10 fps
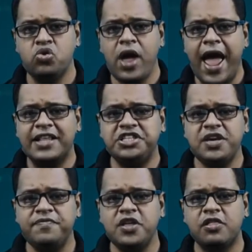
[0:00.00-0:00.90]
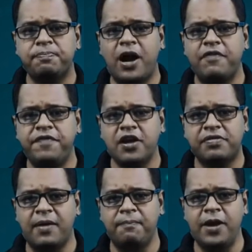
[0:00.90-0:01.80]
To achieve this perfect
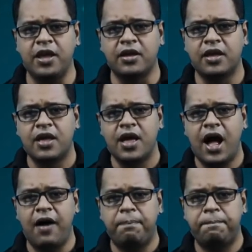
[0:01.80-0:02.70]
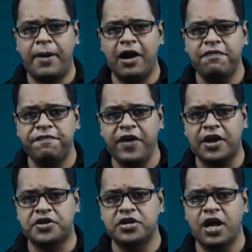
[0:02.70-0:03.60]
sampling, a
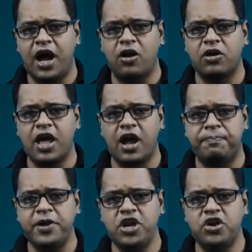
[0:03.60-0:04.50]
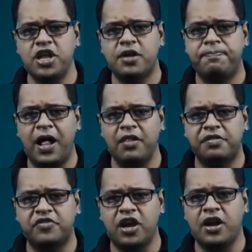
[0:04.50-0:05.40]
perfect or a periodic
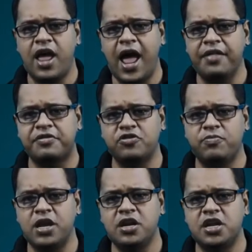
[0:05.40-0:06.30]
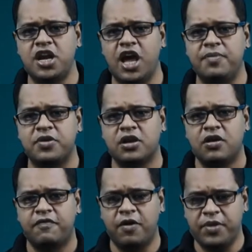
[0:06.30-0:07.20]
pulse train has to be derived
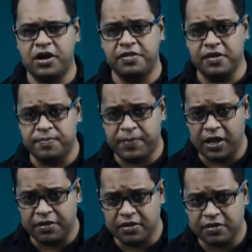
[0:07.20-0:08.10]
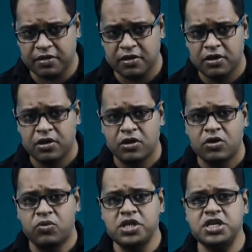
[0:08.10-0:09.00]
from the received pulses,
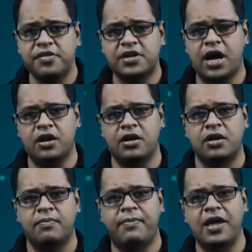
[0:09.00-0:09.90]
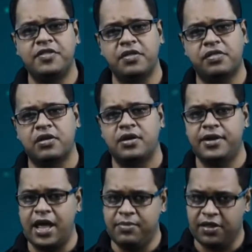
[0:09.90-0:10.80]
which is done by this
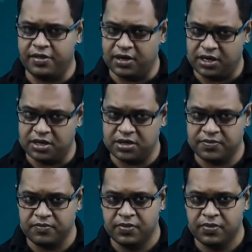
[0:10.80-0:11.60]
timing circuit.